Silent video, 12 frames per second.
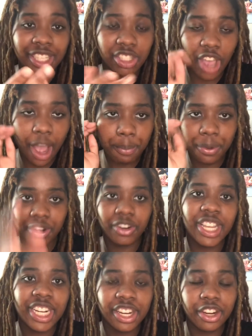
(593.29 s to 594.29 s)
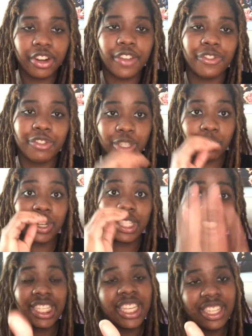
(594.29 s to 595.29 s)
So I'll put her in here if you just want to
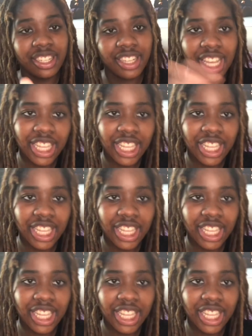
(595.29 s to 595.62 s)
see it.